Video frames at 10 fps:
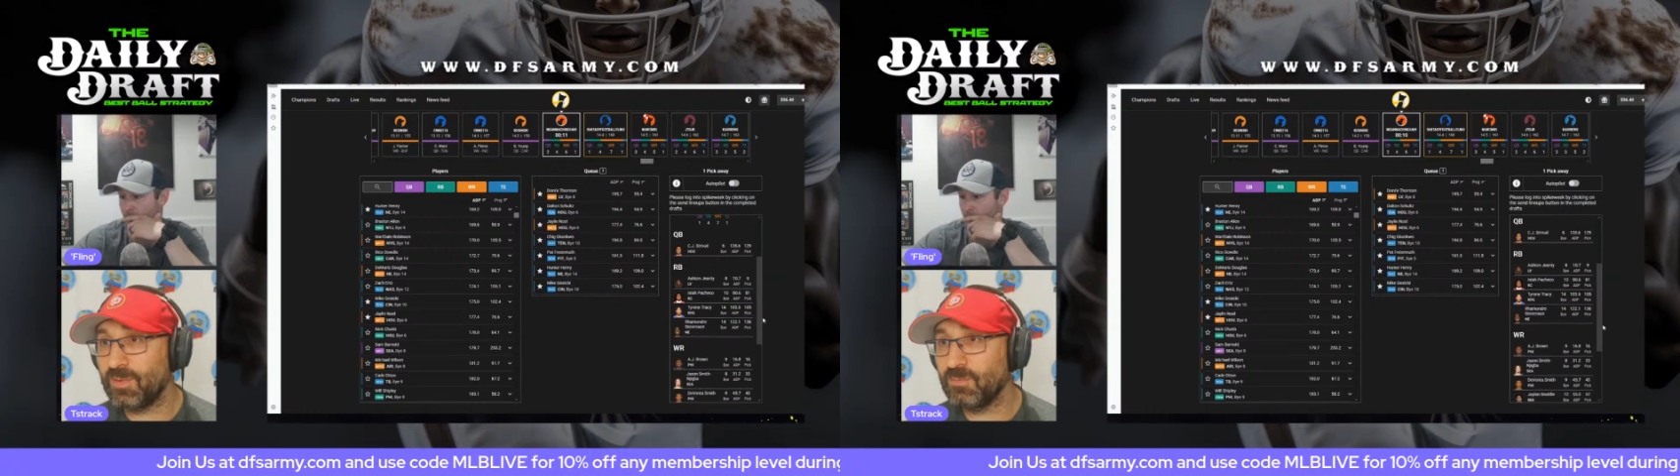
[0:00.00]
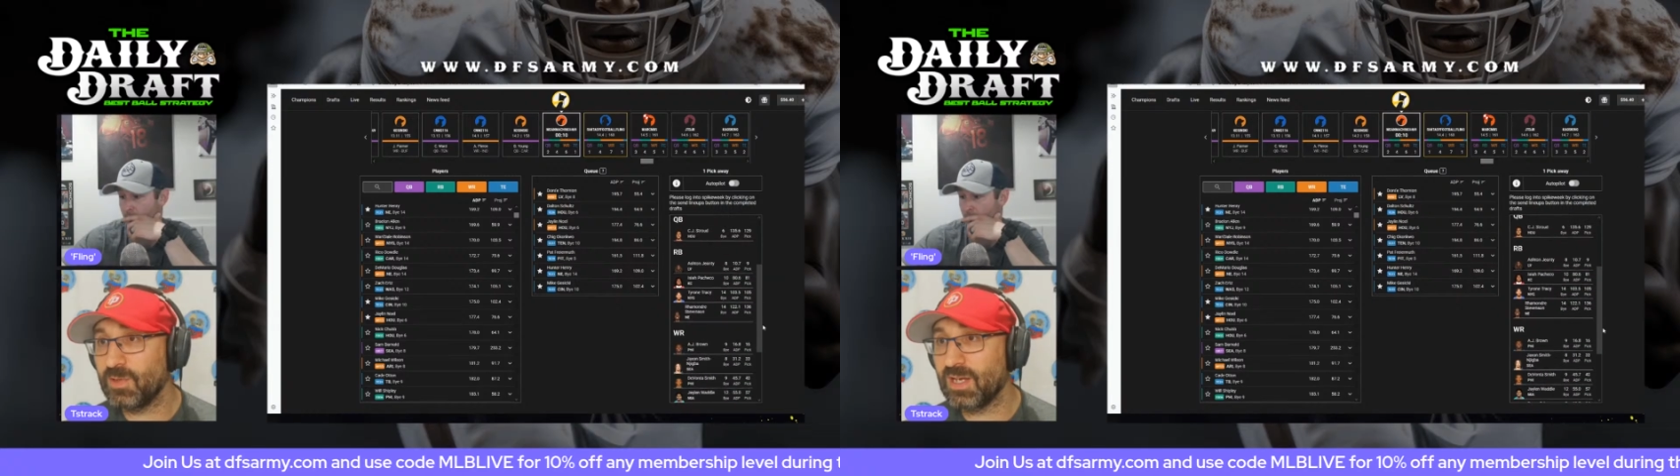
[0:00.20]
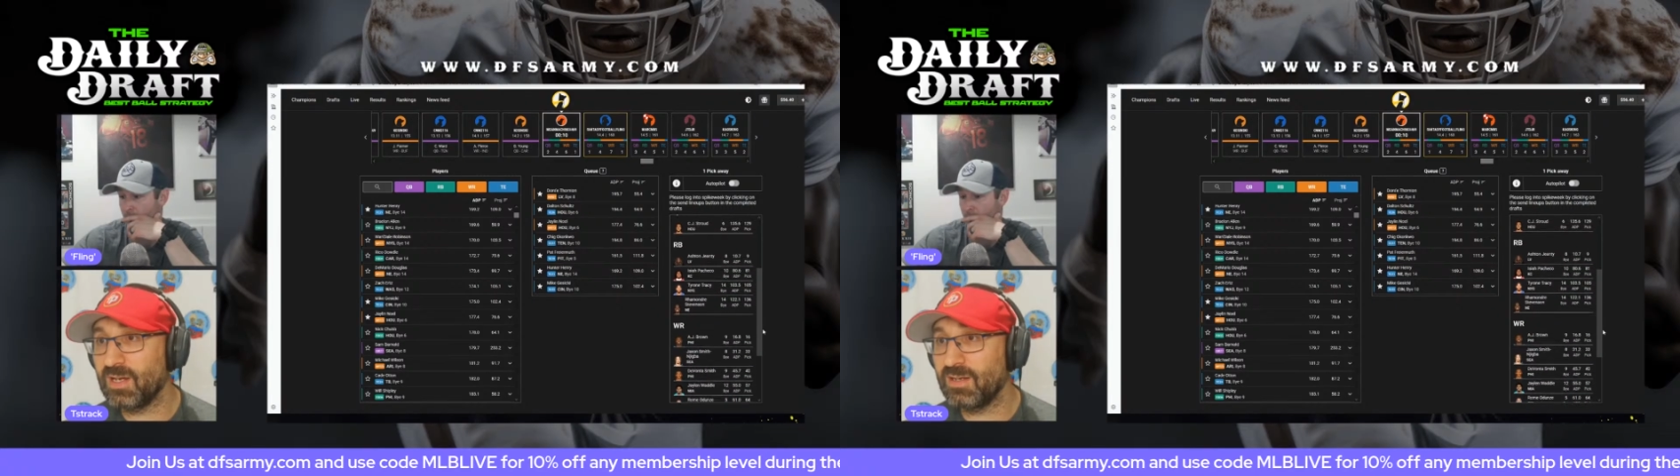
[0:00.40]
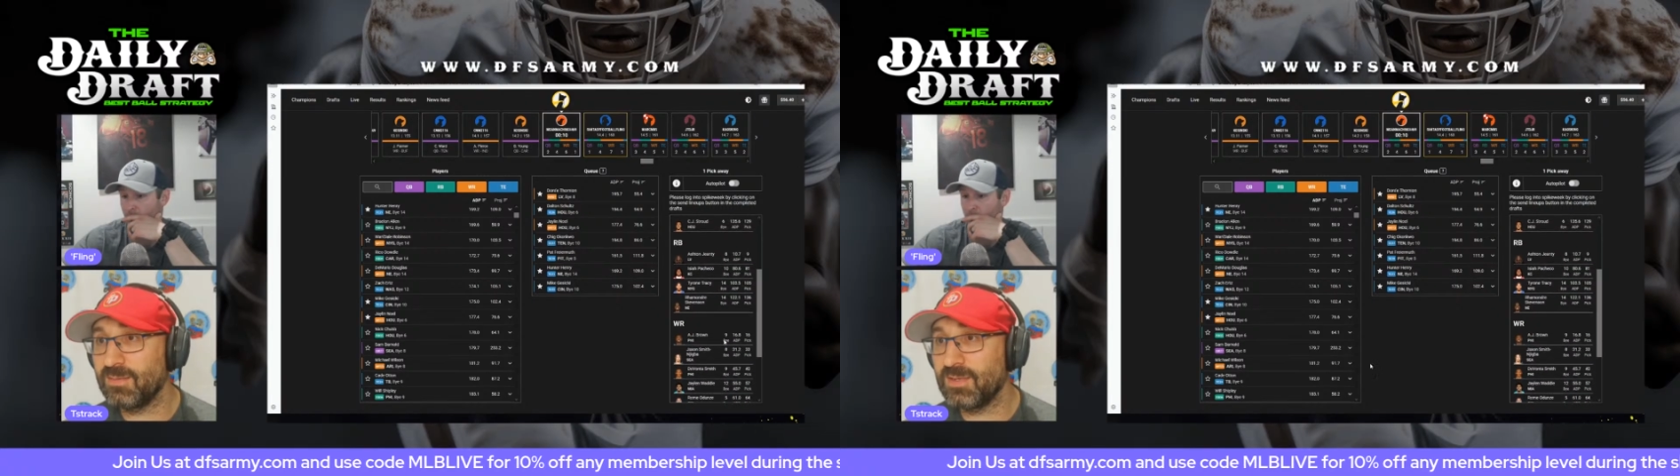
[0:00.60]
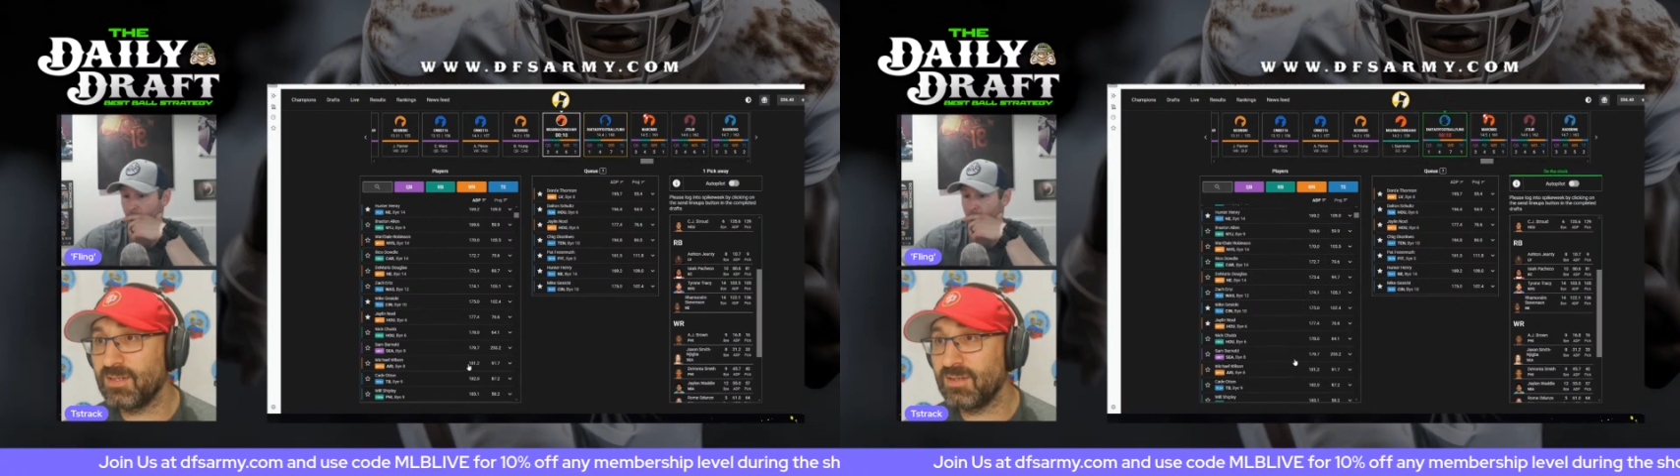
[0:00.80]
when we're getting
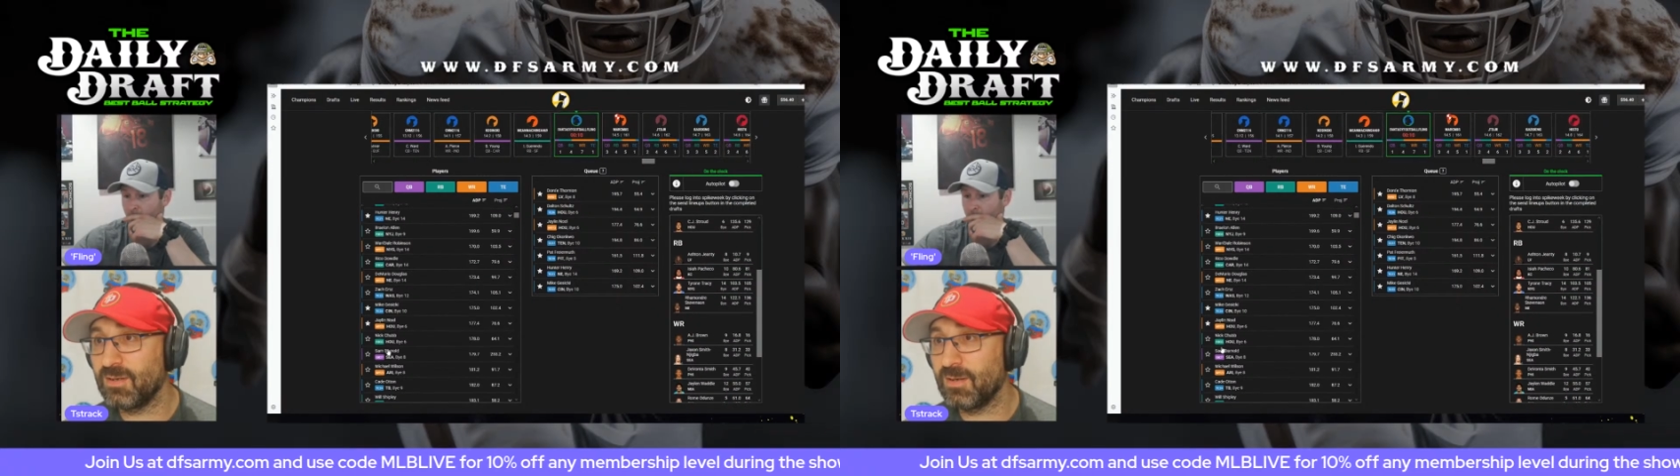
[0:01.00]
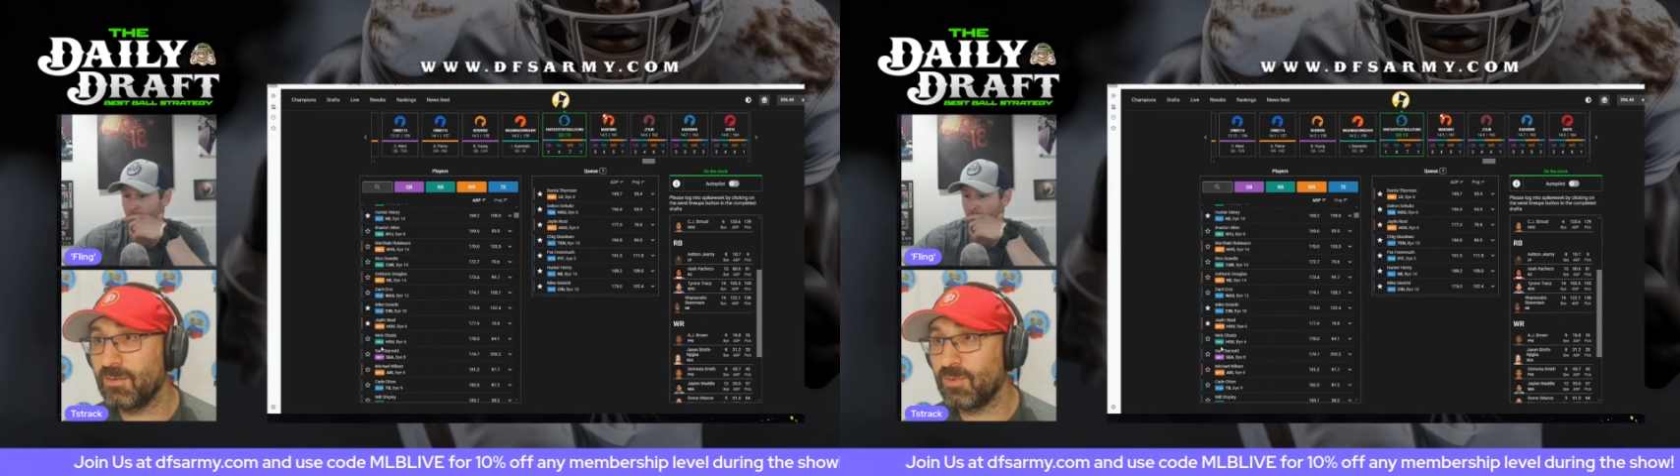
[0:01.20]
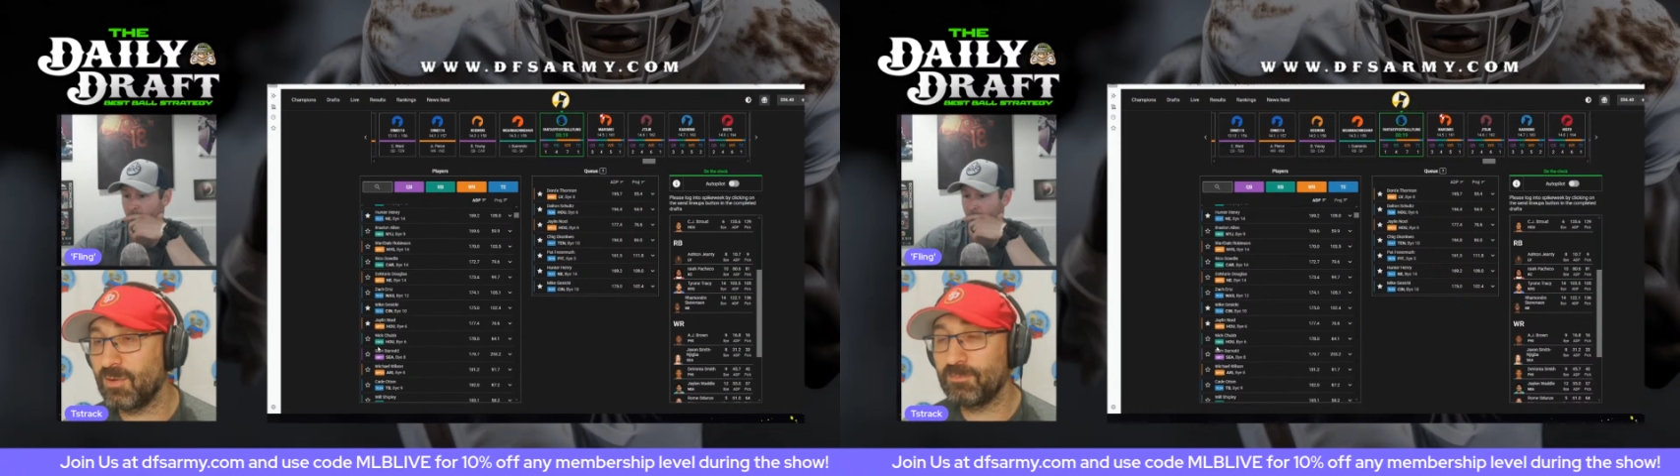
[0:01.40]
him in the